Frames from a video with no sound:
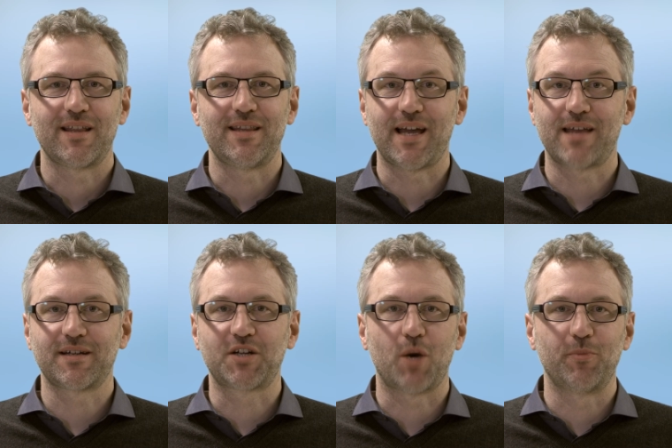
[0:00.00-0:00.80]
The
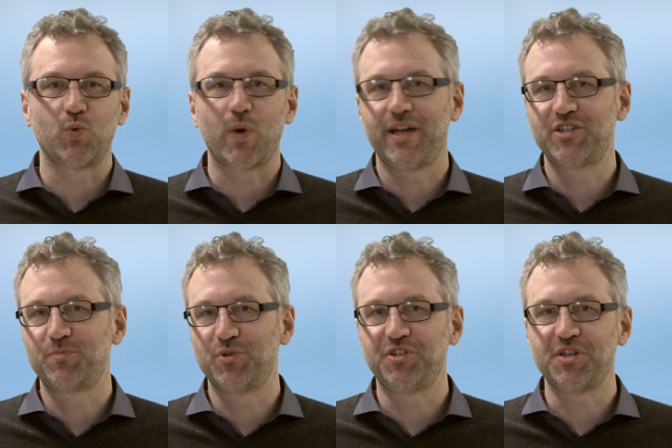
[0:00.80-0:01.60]
other common way
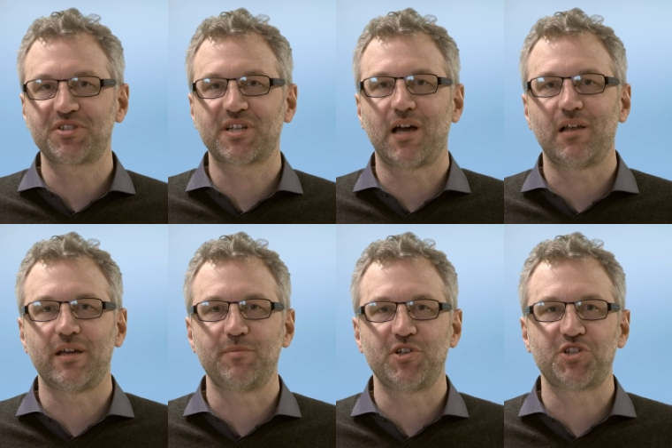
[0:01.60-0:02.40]
to produce
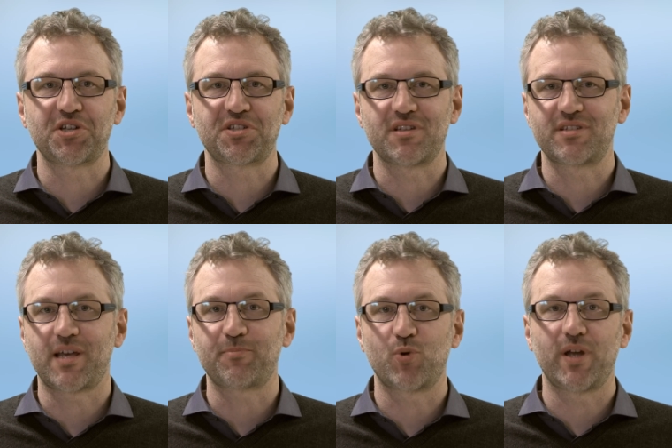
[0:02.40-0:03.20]
color images is
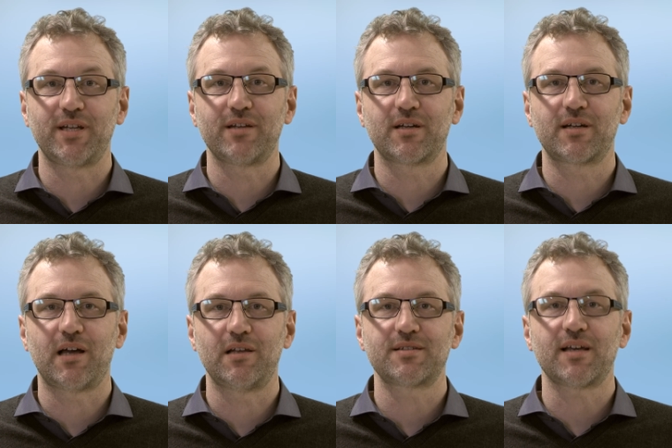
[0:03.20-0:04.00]
separating the
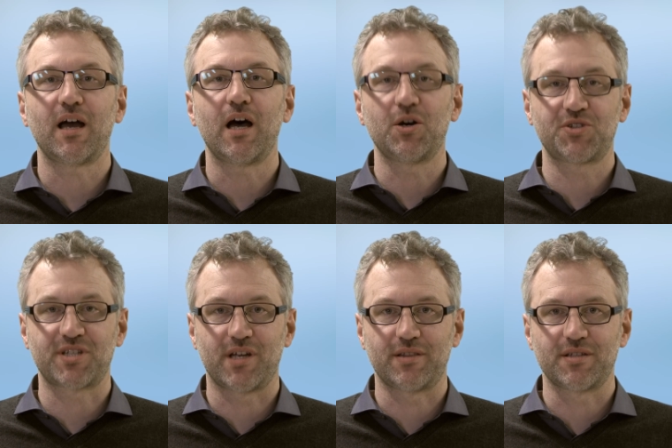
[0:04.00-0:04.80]
colors
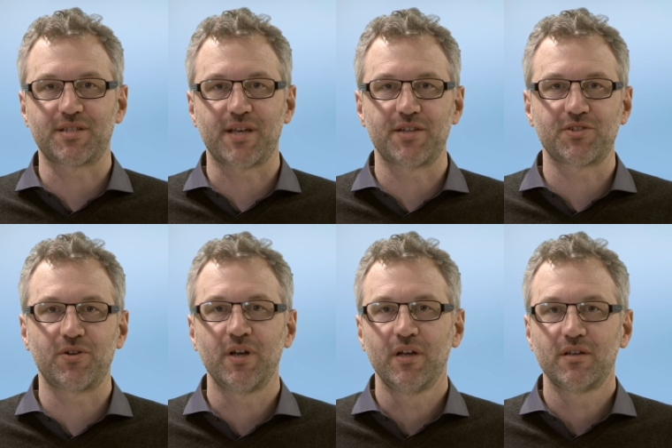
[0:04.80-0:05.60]
outside the
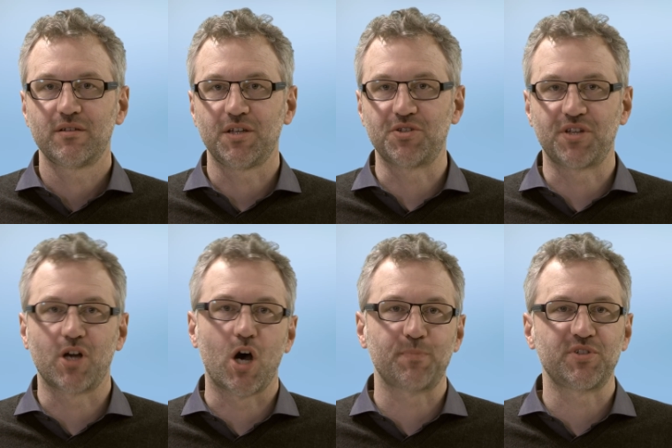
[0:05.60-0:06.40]
sensor
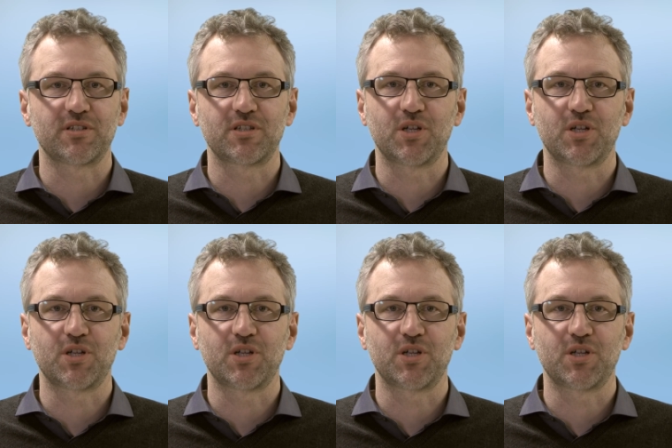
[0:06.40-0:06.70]
using optical